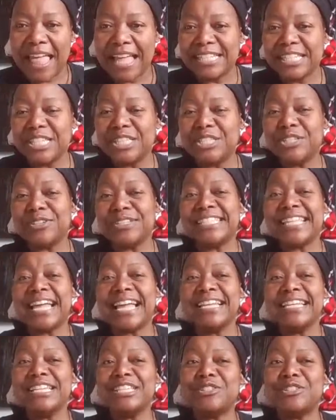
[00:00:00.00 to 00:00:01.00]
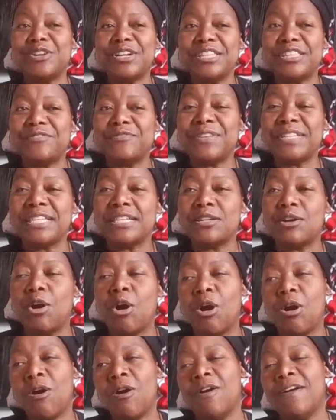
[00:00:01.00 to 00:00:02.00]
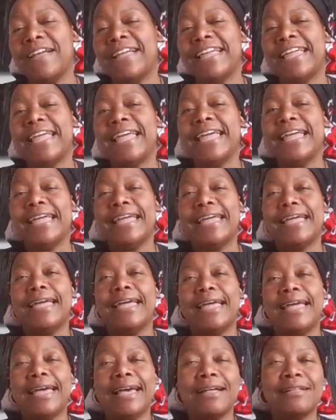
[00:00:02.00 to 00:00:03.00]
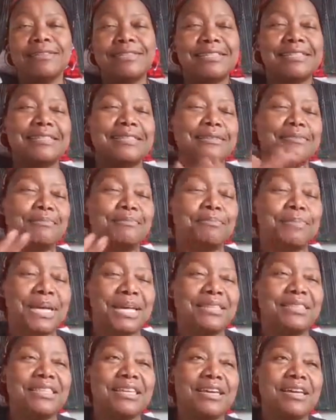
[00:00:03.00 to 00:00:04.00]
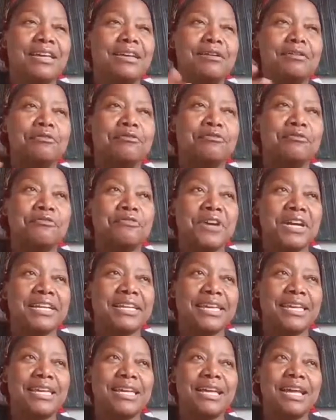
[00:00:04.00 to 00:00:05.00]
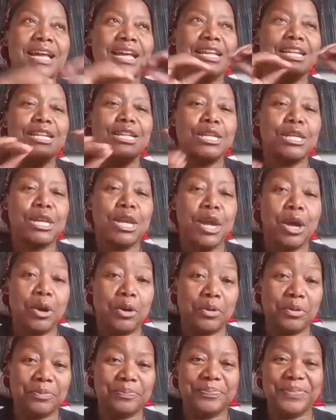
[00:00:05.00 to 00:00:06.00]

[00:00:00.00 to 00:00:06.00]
Did your son enjoy the visit? Oh, hell to the motherfucking no.